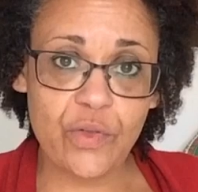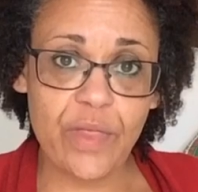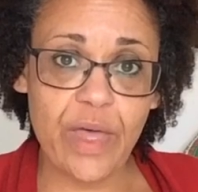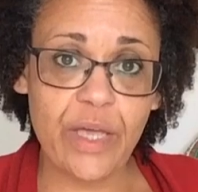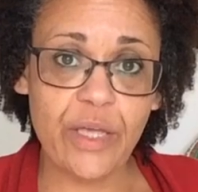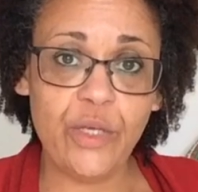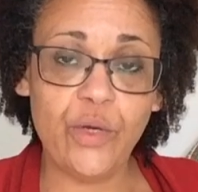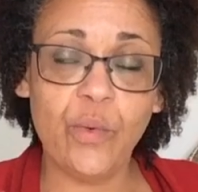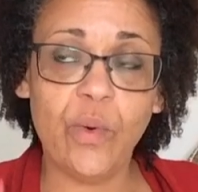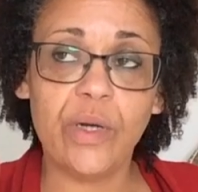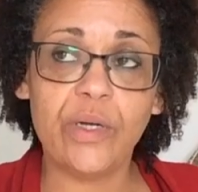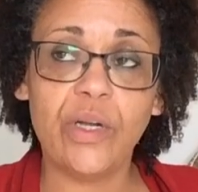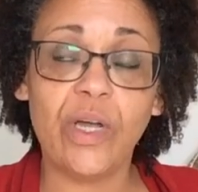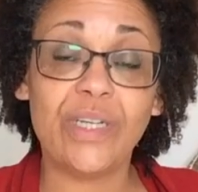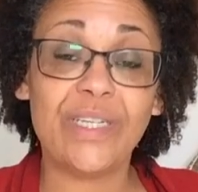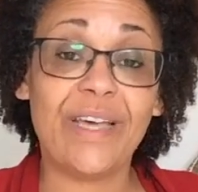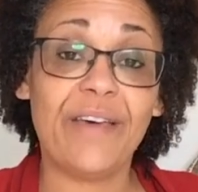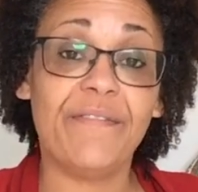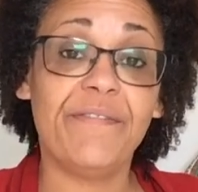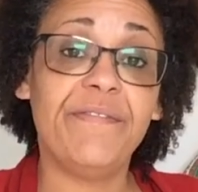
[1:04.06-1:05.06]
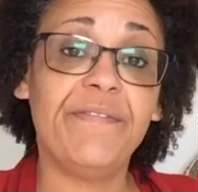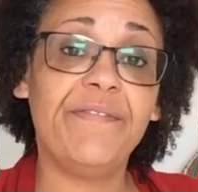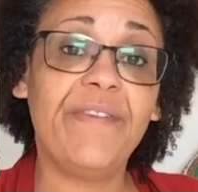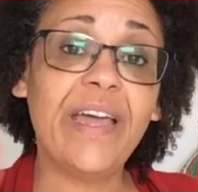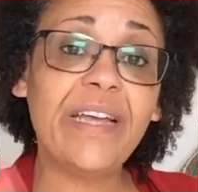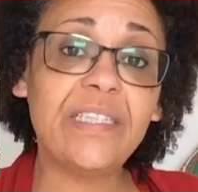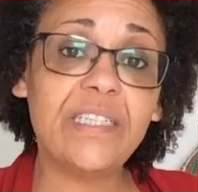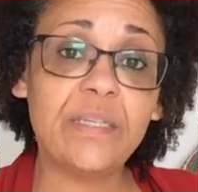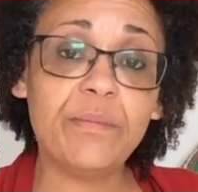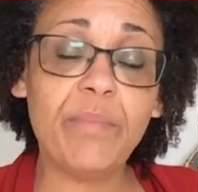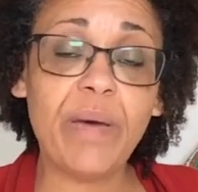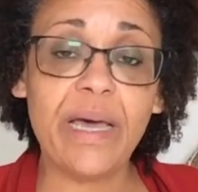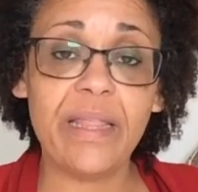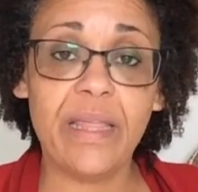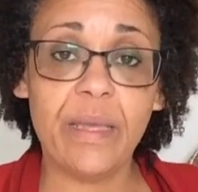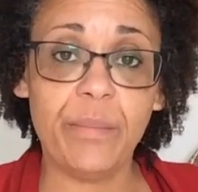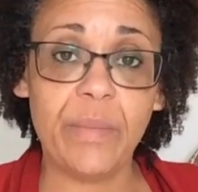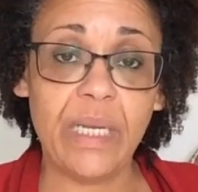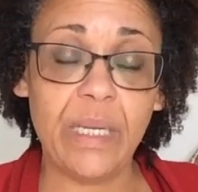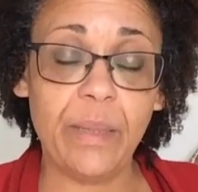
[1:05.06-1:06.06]
that you are not affected by
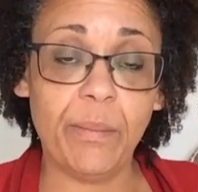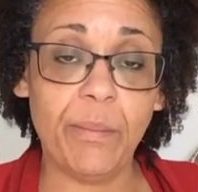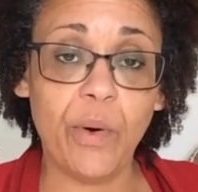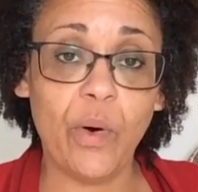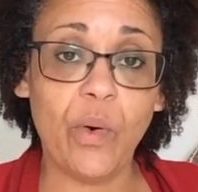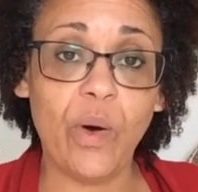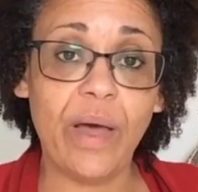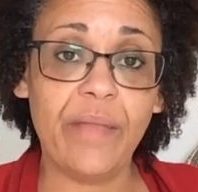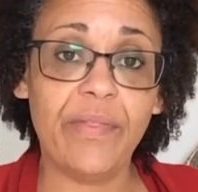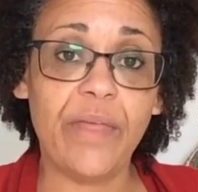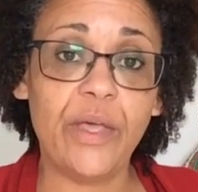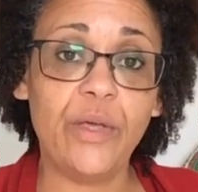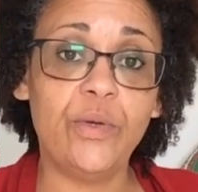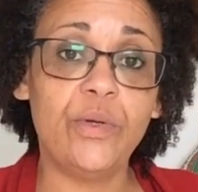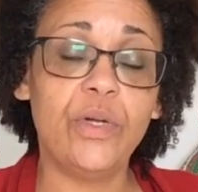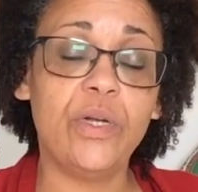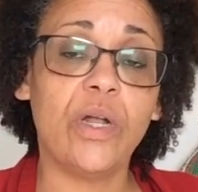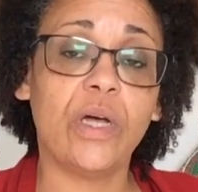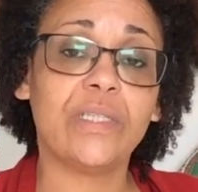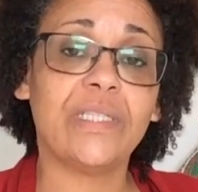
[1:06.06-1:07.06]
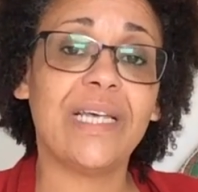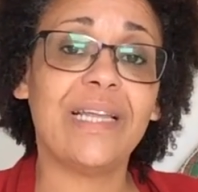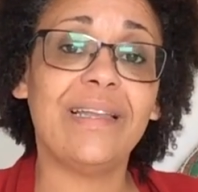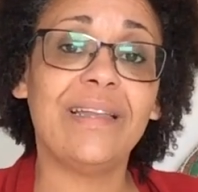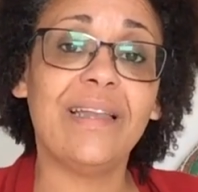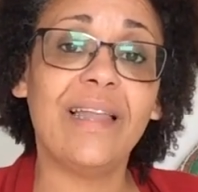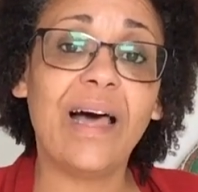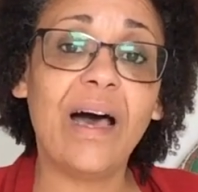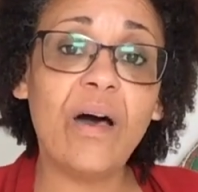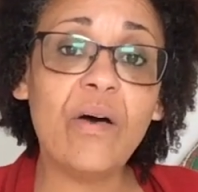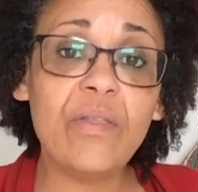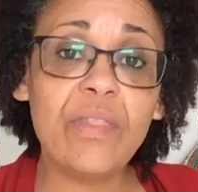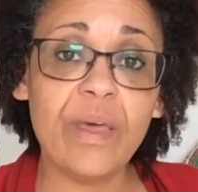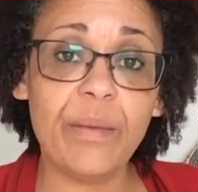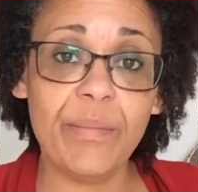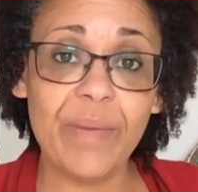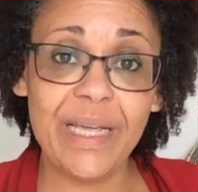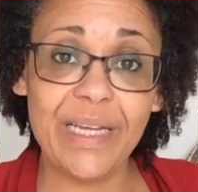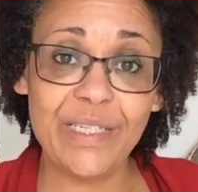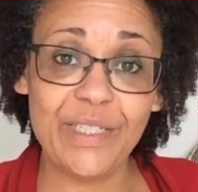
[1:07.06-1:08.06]
them anymore and that you do not allow
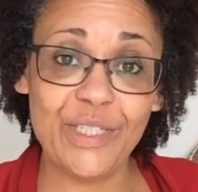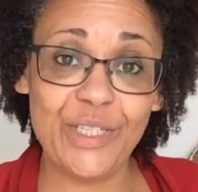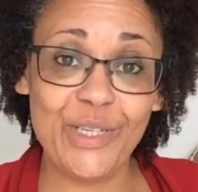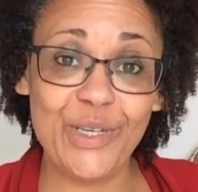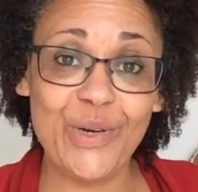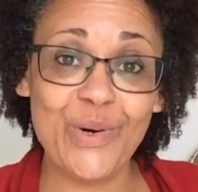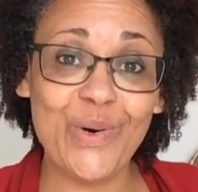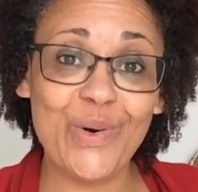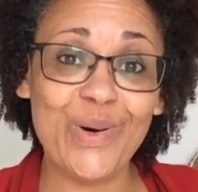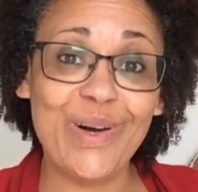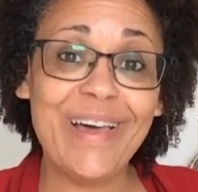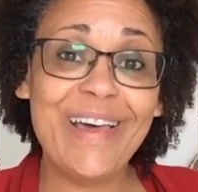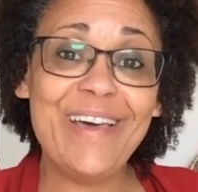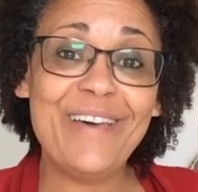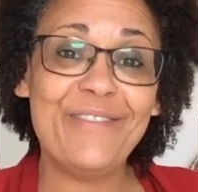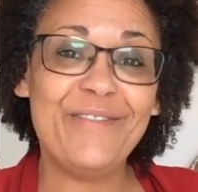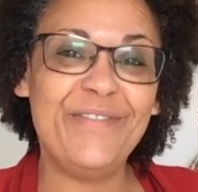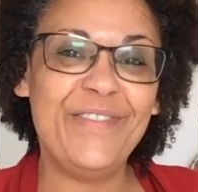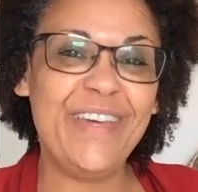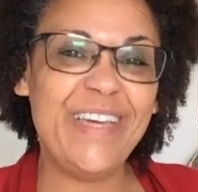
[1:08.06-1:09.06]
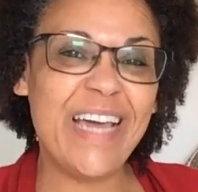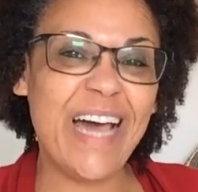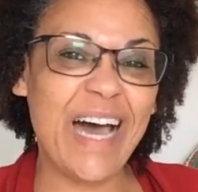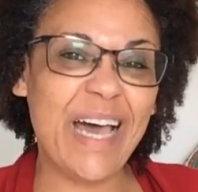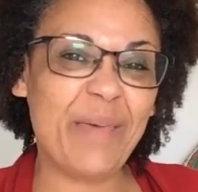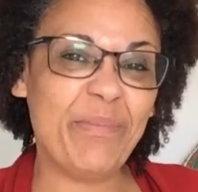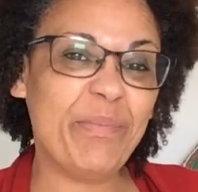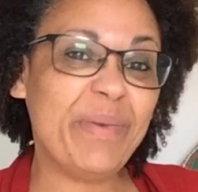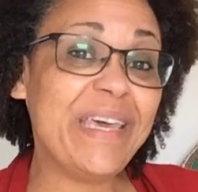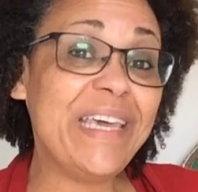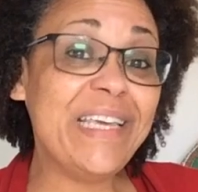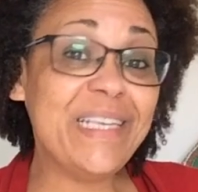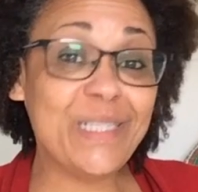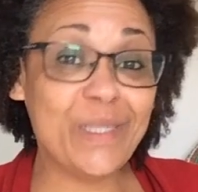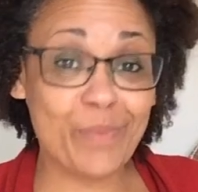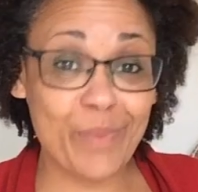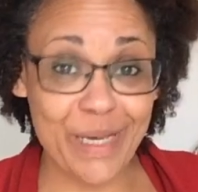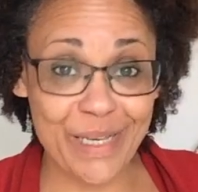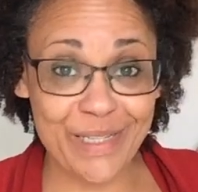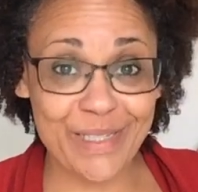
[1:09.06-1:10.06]
them into your VIP
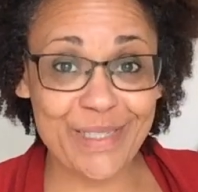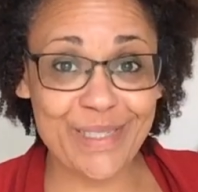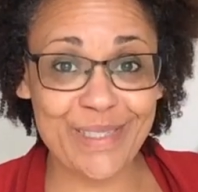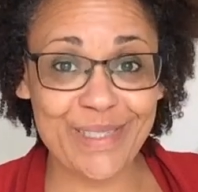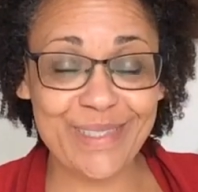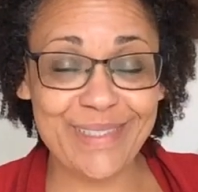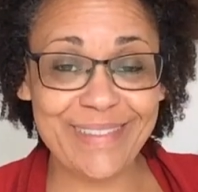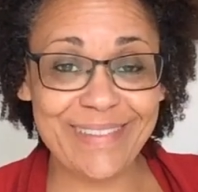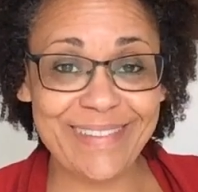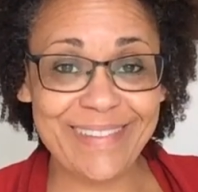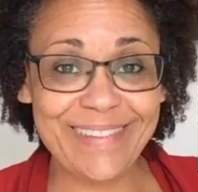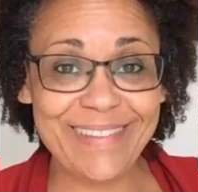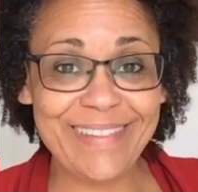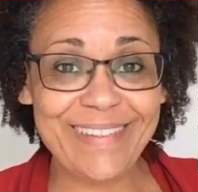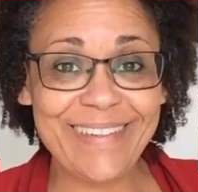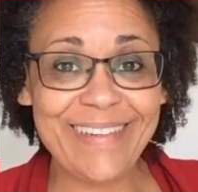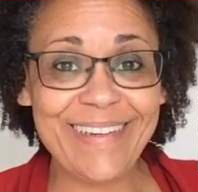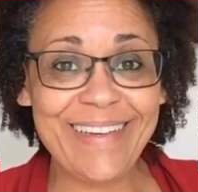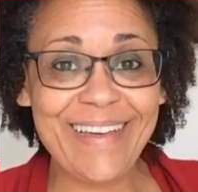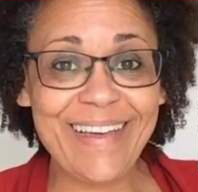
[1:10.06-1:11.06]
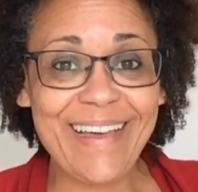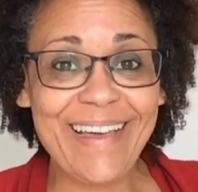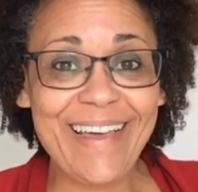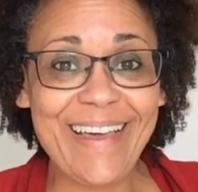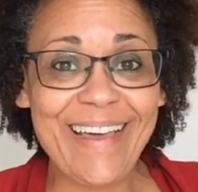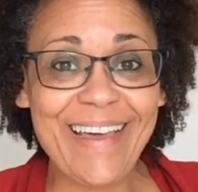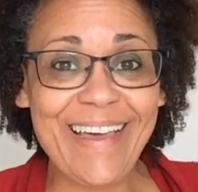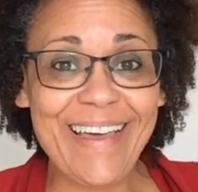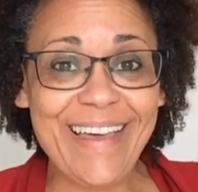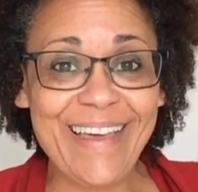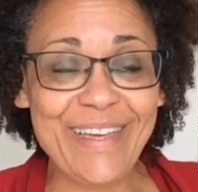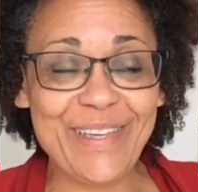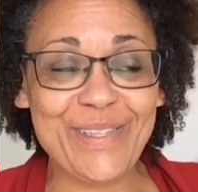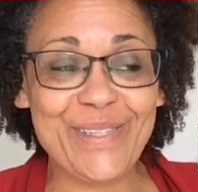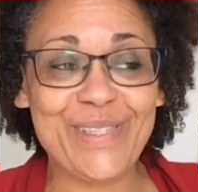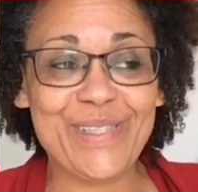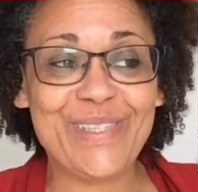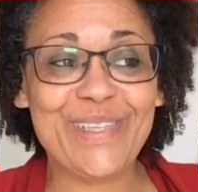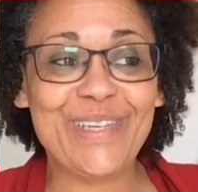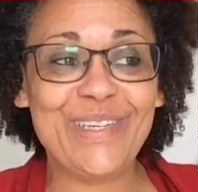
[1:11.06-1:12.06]
space
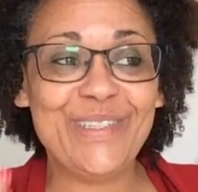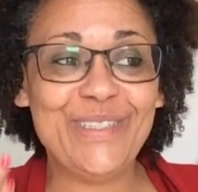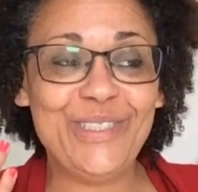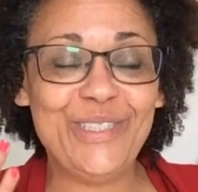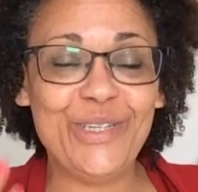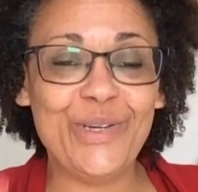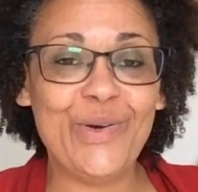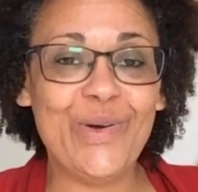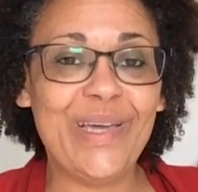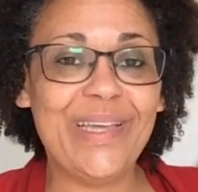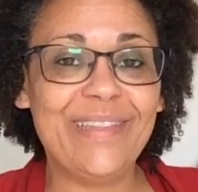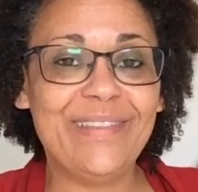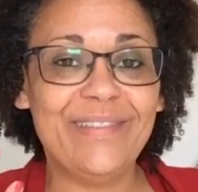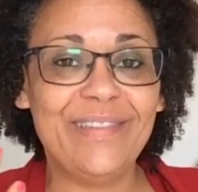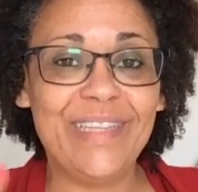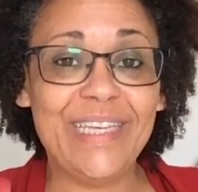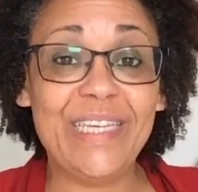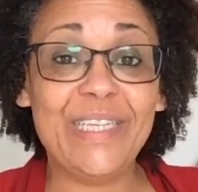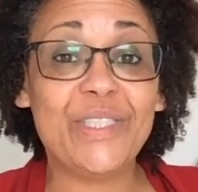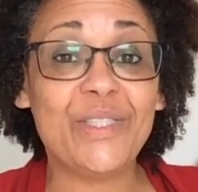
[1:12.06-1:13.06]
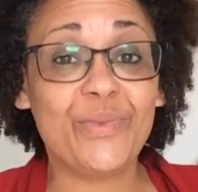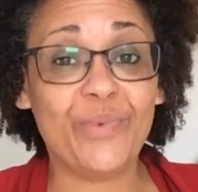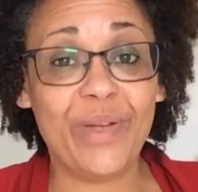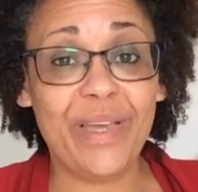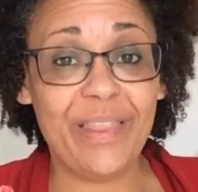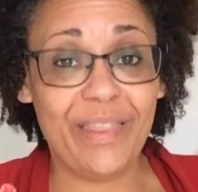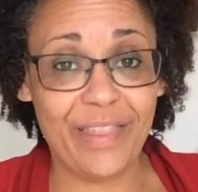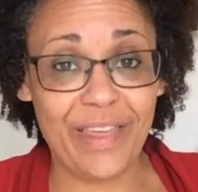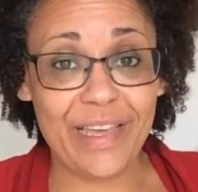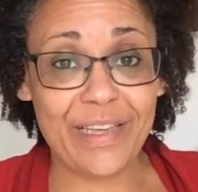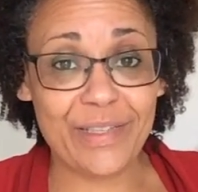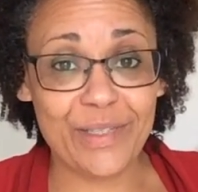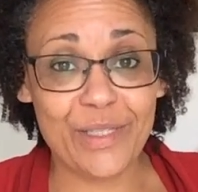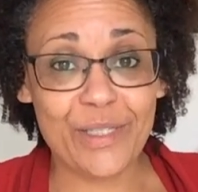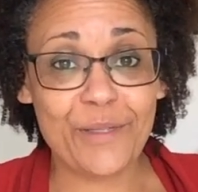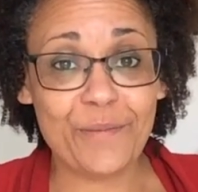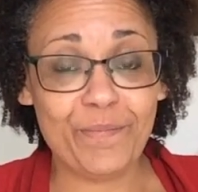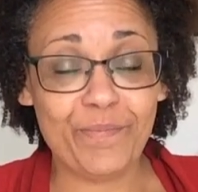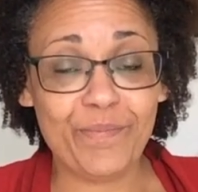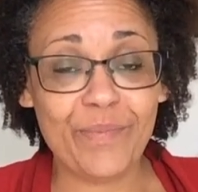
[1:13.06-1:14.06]
is doing these 3
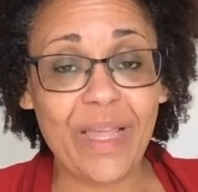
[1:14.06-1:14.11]
things.